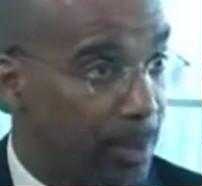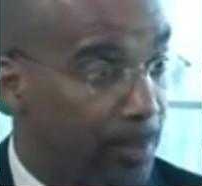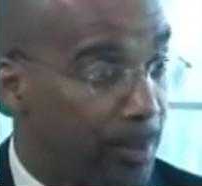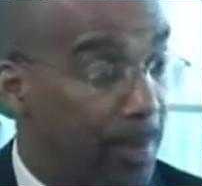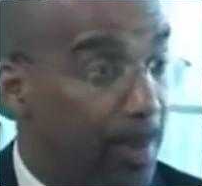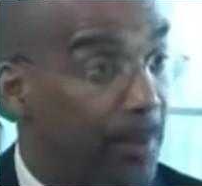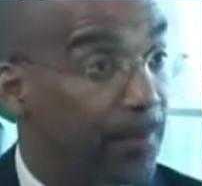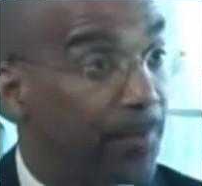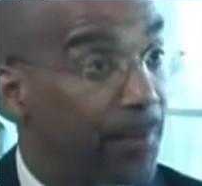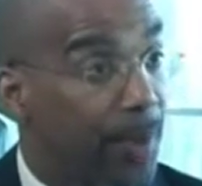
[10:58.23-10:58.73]

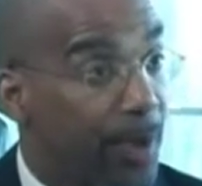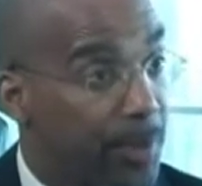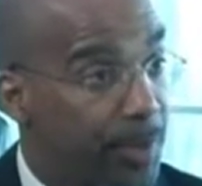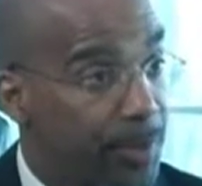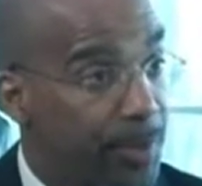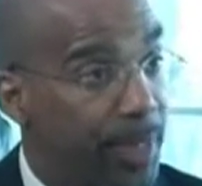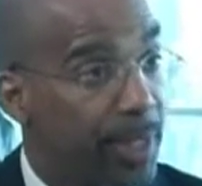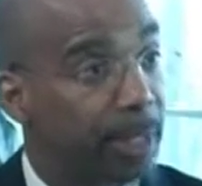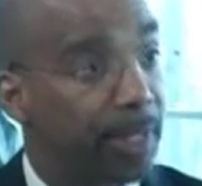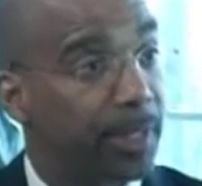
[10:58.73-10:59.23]
My
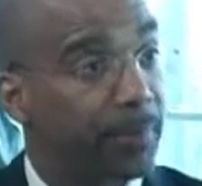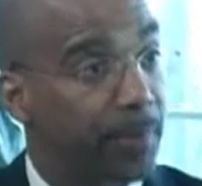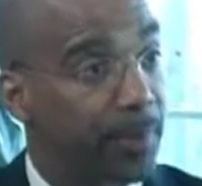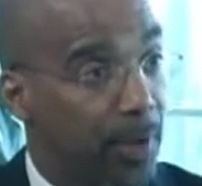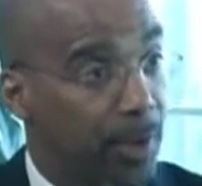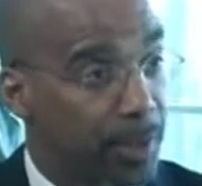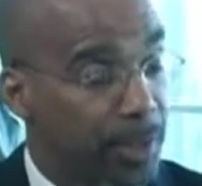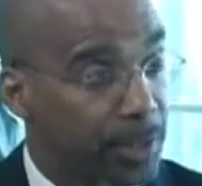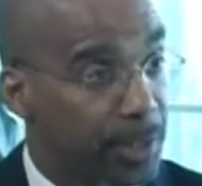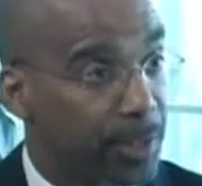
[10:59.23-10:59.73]
father died of
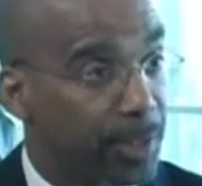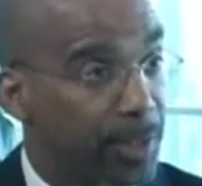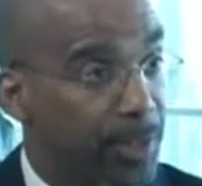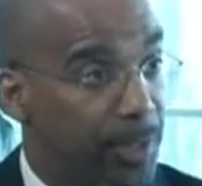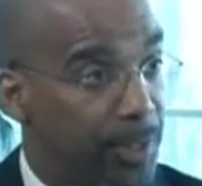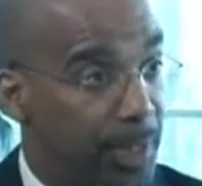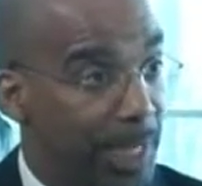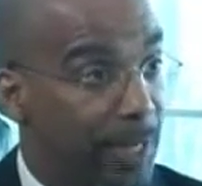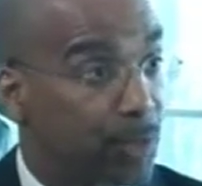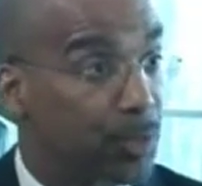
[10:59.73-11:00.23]
heart disease
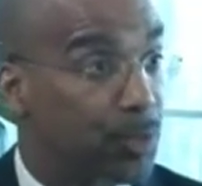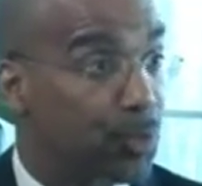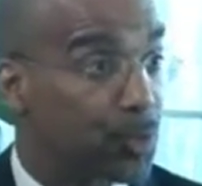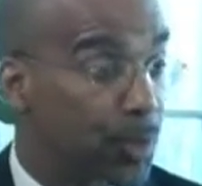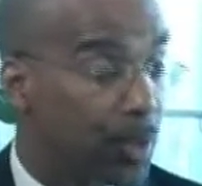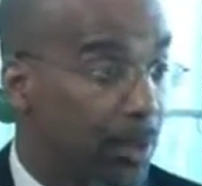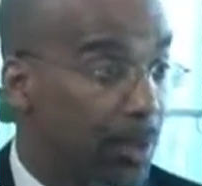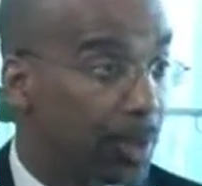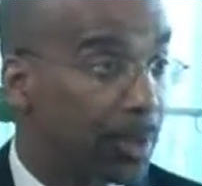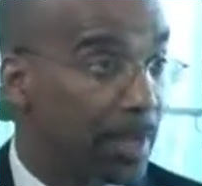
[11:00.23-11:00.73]
and had a
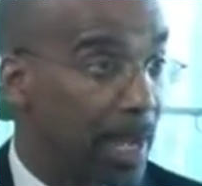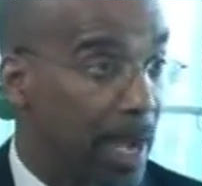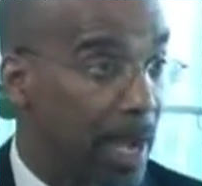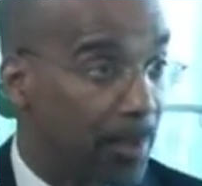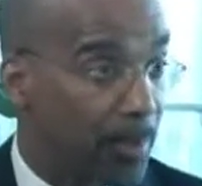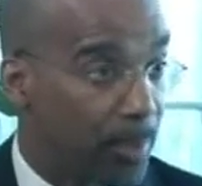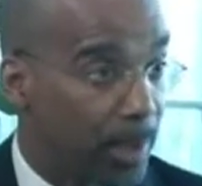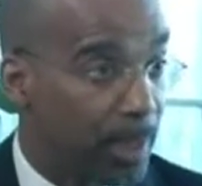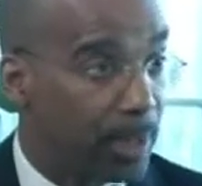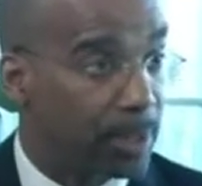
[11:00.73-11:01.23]
stroke on the
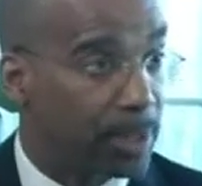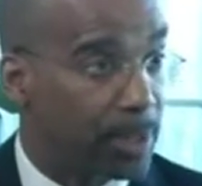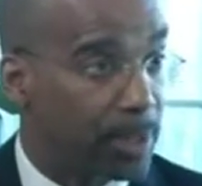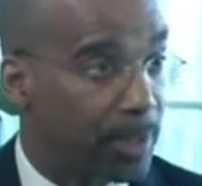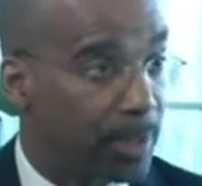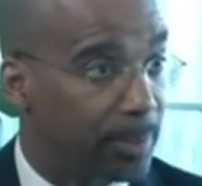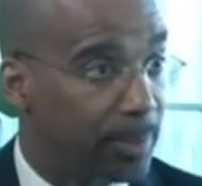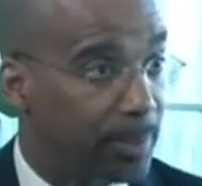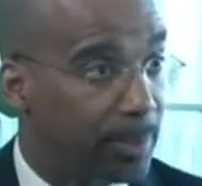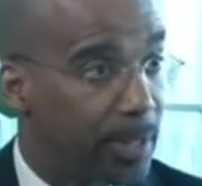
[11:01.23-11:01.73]
operating
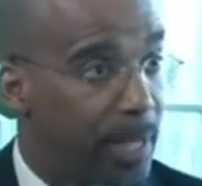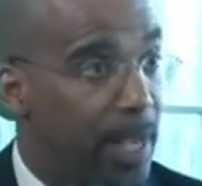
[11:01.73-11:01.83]
table.